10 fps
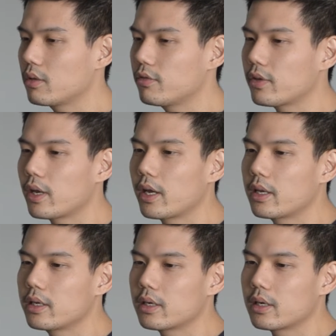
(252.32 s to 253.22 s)

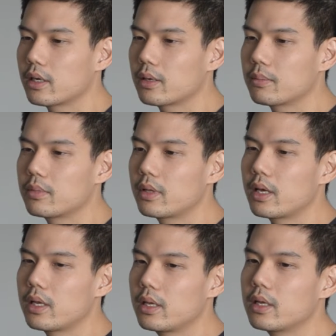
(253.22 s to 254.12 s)
and
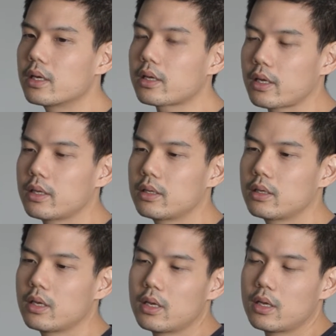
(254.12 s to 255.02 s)

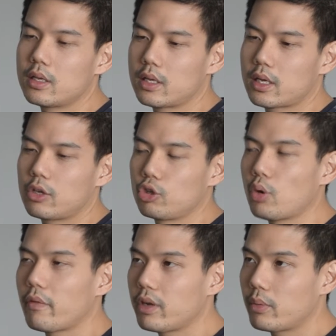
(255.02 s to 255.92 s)
they can do
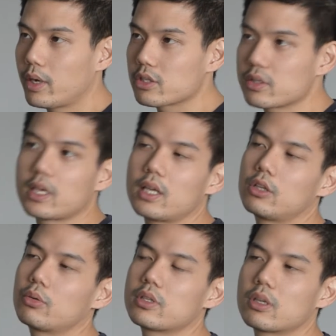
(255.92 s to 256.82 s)
whatever they want as long as they're
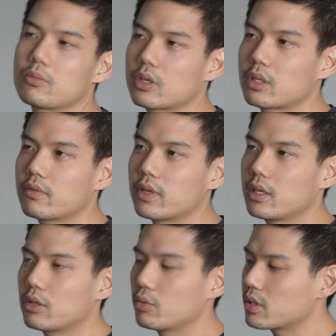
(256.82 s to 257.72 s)
hitting towards objective and
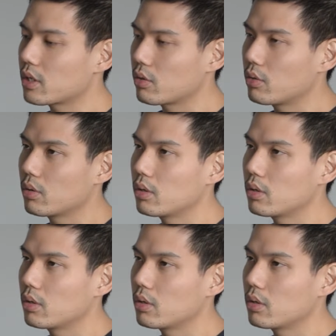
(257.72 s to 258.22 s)
hitting towards their goal.